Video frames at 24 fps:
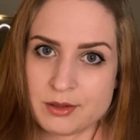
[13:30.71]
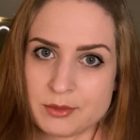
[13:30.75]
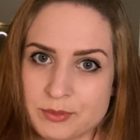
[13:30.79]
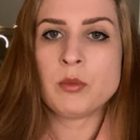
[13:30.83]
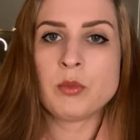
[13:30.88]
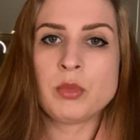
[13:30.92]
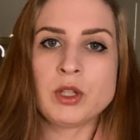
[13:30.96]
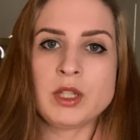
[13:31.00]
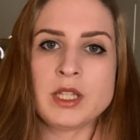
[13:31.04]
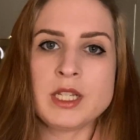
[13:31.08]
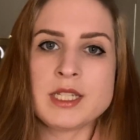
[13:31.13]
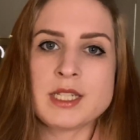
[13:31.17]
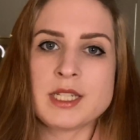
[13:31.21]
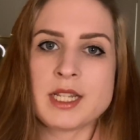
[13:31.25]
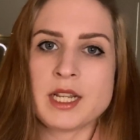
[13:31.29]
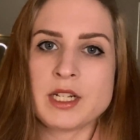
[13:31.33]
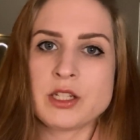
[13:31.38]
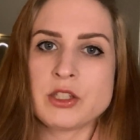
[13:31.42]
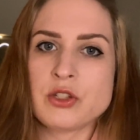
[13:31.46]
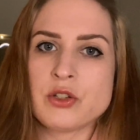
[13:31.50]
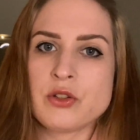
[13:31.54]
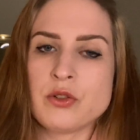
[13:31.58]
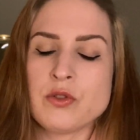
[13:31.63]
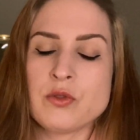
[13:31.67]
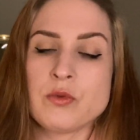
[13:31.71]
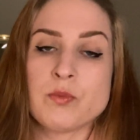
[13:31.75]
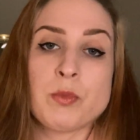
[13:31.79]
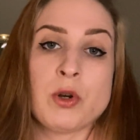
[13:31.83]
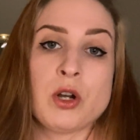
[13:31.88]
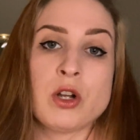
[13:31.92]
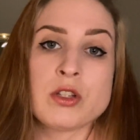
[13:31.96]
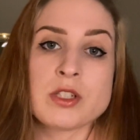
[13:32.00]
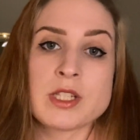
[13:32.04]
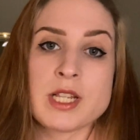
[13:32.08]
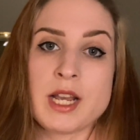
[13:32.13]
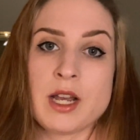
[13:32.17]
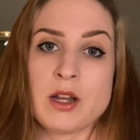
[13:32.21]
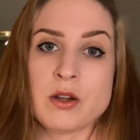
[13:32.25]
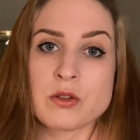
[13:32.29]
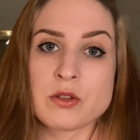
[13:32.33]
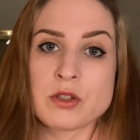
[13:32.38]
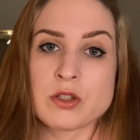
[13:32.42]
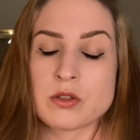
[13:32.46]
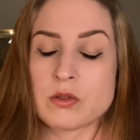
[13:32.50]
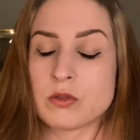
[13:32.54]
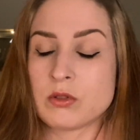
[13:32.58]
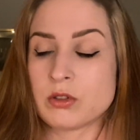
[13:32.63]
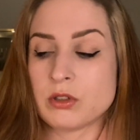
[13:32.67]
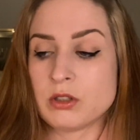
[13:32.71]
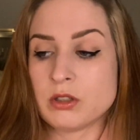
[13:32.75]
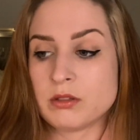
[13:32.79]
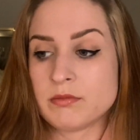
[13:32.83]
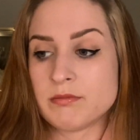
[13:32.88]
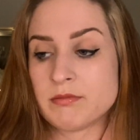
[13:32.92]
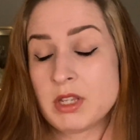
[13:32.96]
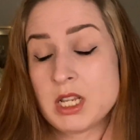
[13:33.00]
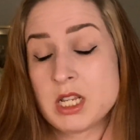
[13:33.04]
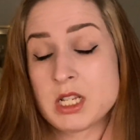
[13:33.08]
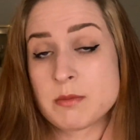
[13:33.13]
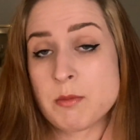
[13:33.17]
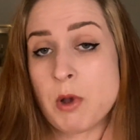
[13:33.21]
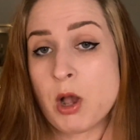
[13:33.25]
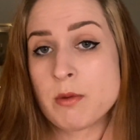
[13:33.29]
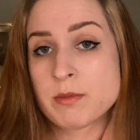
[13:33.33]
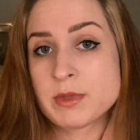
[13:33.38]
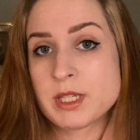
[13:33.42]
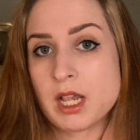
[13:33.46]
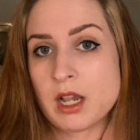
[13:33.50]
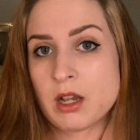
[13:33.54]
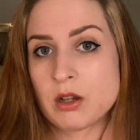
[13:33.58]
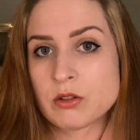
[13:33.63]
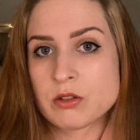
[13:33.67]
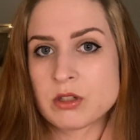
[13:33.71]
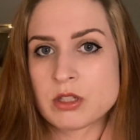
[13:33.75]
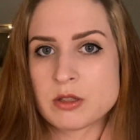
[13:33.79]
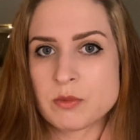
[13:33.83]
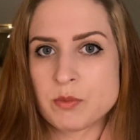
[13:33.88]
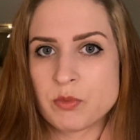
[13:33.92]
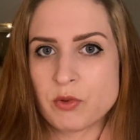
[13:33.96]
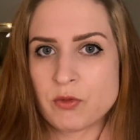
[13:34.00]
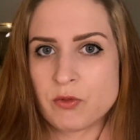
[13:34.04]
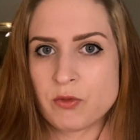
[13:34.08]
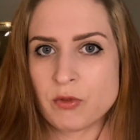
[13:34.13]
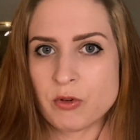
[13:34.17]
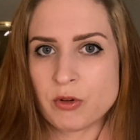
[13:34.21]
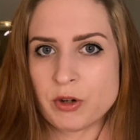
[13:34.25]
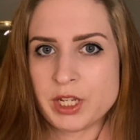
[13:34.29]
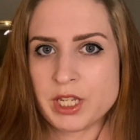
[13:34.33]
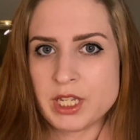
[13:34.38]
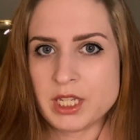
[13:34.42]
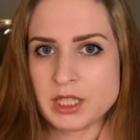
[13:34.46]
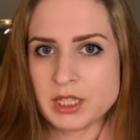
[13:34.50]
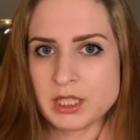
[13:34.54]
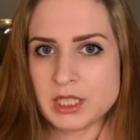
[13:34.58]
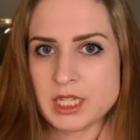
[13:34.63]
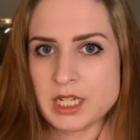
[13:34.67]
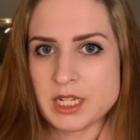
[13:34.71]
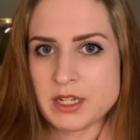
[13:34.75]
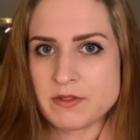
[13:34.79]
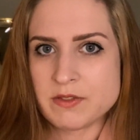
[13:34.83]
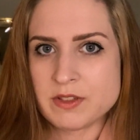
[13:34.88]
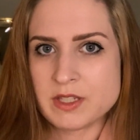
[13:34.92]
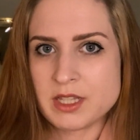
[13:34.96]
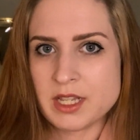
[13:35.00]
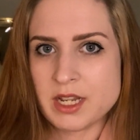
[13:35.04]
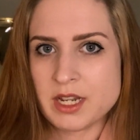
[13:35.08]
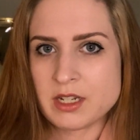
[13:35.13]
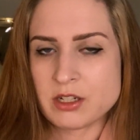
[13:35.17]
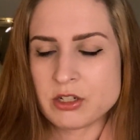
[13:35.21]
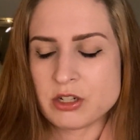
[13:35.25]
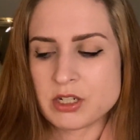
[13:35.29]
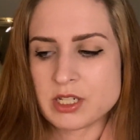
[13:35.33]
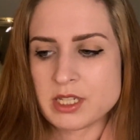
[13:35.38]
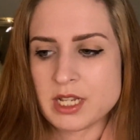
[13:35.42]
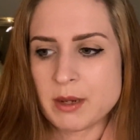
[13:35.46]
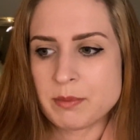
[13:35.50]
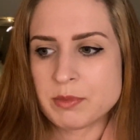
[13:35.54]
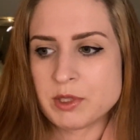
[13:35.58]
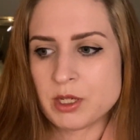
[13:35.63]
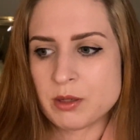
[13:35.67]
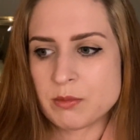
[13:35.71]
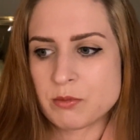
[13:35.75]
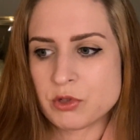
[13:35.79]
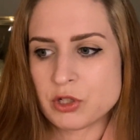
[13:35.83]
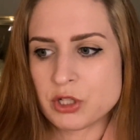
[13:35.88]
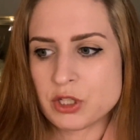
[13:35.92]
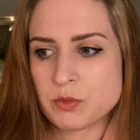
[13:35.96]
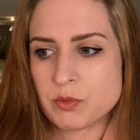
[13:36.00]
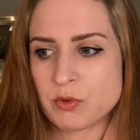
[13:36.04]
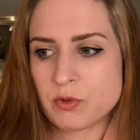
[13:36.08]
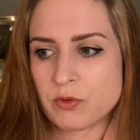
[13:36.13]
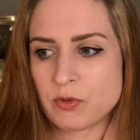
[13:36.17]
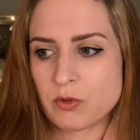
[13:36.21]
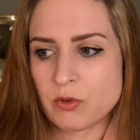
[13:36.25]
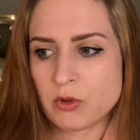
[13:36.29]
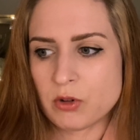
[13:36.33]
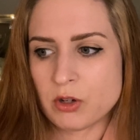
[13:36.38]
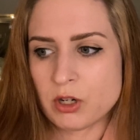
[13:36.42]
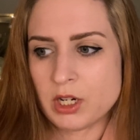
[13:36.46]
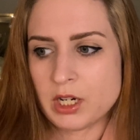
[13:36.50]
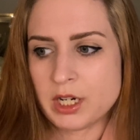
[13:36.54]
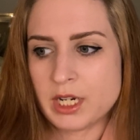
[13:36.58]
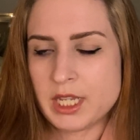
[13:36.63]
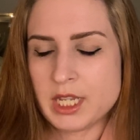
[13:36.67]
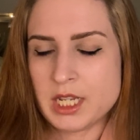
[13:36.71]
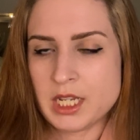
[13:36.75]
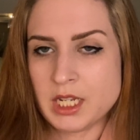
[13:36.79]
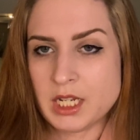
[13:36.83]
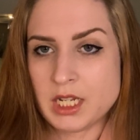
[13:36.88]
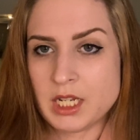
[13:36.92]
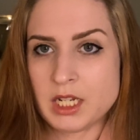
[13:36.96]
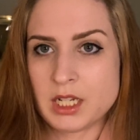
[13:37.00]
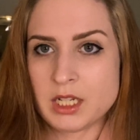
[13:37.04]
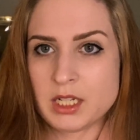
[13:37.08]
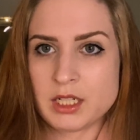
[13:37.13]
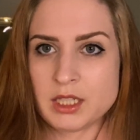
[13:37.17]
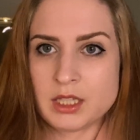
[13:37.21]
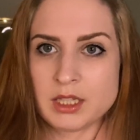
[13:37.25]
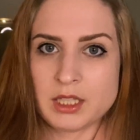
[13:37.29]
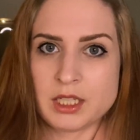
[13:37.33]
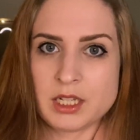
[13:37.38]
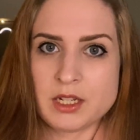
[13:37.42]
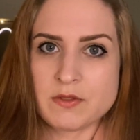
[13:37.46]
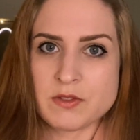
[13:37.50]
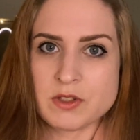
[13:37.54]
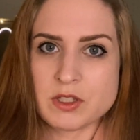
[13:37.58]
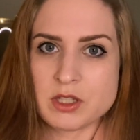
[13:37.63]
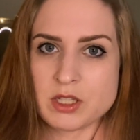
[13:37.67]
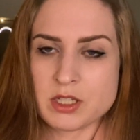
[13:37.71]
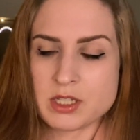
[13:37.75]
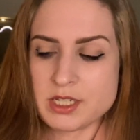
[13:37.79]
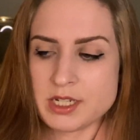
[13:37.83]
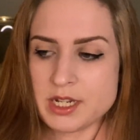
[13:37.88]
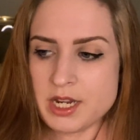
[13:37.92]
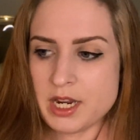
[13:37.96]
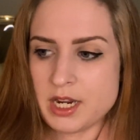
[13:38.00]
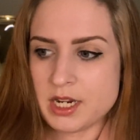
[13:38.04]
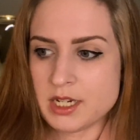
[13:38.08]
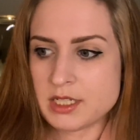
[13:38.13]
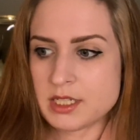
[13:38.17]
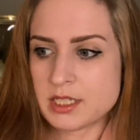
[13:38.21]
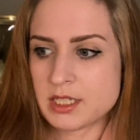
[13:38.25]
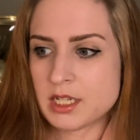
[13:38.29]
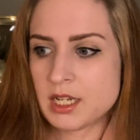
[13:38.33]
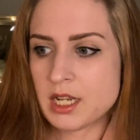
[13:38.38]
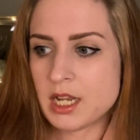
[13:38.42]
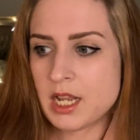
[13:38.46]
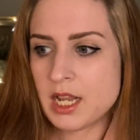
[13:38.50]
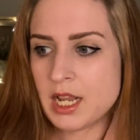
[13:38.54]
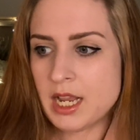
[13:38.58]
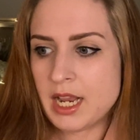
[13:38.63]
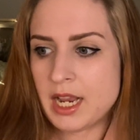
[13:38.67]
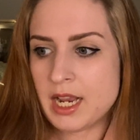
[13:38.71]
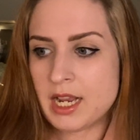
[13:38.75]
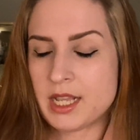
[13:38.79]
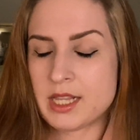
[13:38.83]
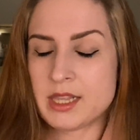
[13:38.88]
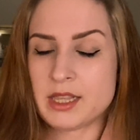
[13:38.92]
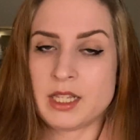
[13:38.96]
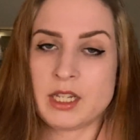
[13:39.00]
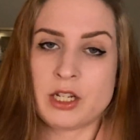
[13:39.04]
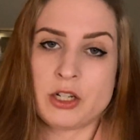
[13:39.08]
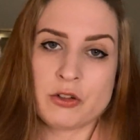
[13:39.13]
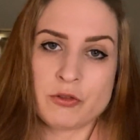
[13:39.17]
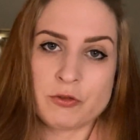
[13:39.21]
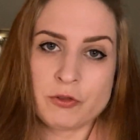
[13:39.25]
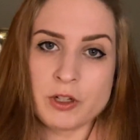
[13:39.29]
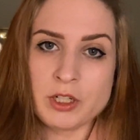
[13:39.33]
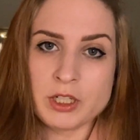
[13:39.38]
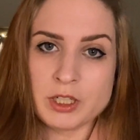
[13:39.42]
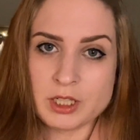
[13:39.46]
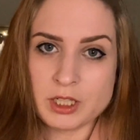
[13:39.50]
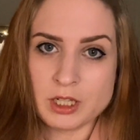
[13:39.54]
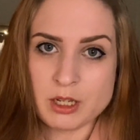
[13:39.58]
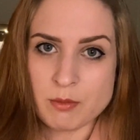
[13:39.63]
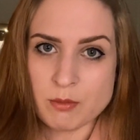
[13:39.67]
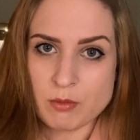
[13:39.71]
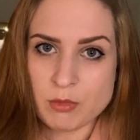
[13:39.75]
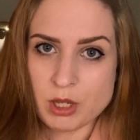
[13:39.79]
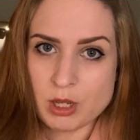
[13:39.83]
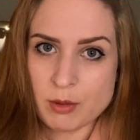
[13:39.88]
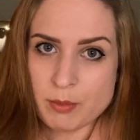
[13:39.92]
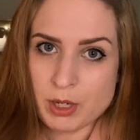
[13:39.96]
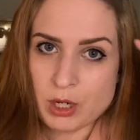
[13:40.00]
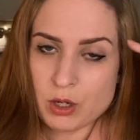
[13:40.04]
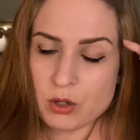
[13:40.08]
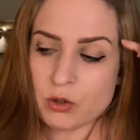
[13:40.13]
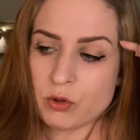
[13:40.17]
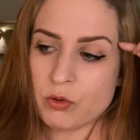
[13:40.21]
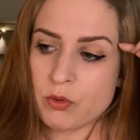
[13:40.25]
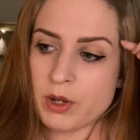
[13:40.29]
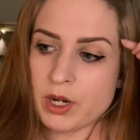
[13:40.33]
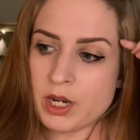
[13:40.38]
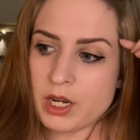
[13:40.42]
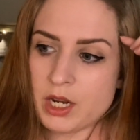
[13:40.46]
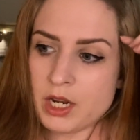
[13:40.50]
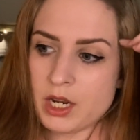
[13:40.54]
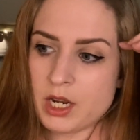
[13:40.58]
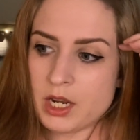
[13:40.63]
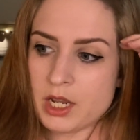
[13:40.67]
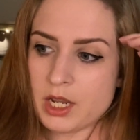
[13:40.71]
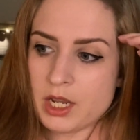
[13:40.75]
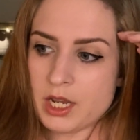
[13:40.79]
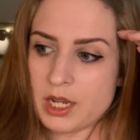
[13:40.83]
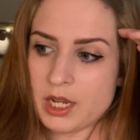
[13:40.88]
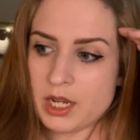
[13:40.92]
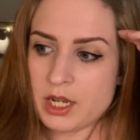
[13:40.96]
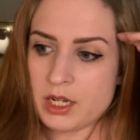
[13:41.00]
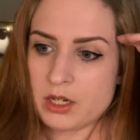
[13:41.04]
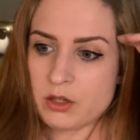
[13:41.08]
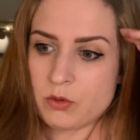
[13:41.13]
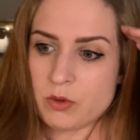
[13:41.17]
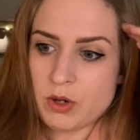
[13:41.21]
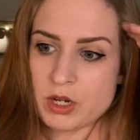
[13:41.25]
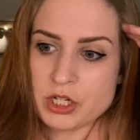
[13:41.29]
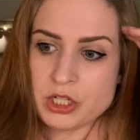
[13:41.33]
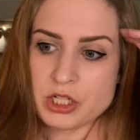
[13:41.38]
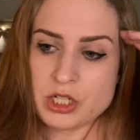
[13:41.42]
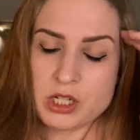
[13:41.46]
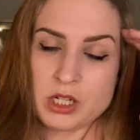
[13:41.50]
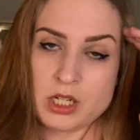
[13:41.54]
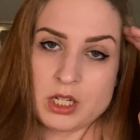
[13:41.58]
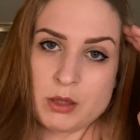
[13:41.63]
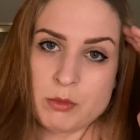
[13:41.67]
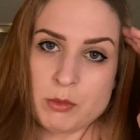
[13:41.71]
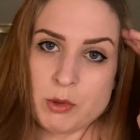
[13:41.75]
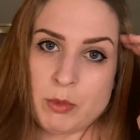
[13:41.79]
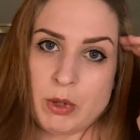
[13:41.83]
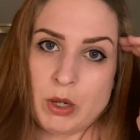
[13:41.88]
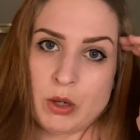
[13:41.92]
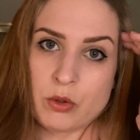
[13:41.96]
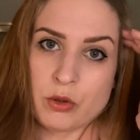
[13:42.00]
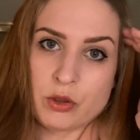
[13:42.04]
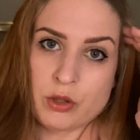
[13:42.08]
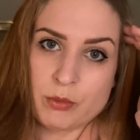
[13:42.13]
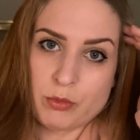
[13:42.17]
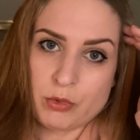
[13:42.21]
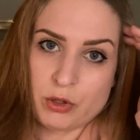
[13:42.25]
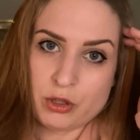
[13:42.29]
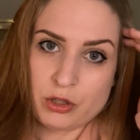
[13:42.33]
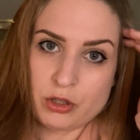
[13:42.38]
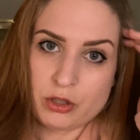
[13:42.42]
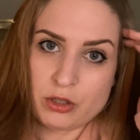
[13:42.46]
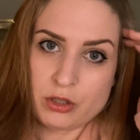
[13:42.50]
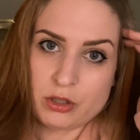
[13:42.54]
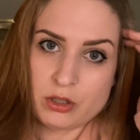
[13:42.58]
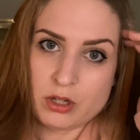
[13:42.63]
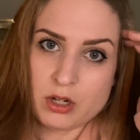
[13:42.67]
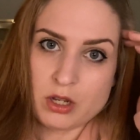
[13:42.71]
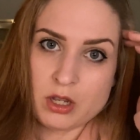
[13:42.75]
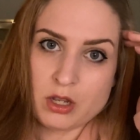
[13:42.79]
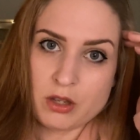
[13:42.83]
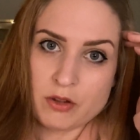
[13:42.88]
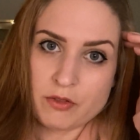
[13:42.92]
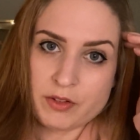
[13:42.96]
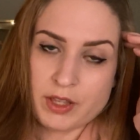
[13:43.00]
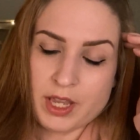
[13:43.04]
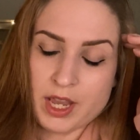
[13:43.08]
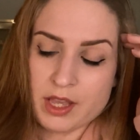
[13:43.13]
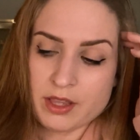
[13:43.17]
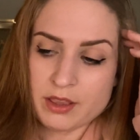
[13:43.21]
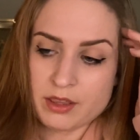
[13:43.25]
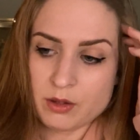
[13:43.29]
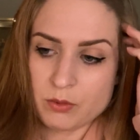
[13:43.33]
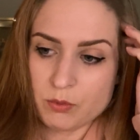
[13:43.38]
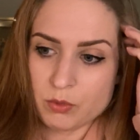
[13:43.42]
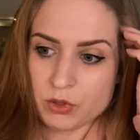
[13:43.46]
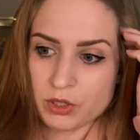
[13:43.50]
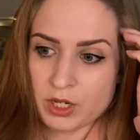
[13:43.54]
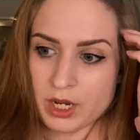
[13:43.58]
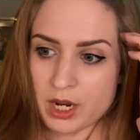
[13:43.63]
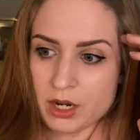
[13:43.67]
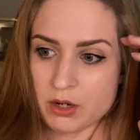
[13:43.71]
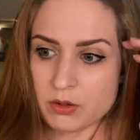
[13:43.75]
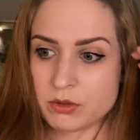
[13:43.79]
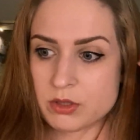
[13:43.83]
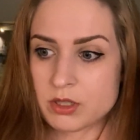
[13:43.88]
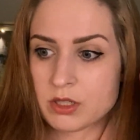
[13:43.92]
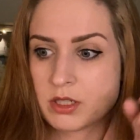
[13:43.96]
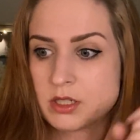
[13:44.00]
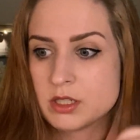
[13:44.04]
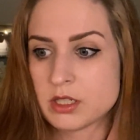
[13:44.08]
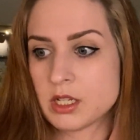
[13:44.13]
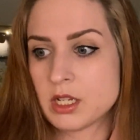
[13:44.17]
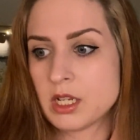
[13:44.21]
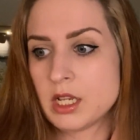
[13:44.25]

Police get to Paul's house, or his mom's house, before he leaves. They intercept him just before he leaves the state, and they confronted him about quitting and questioned him about the murder of Kathy Woodhouse.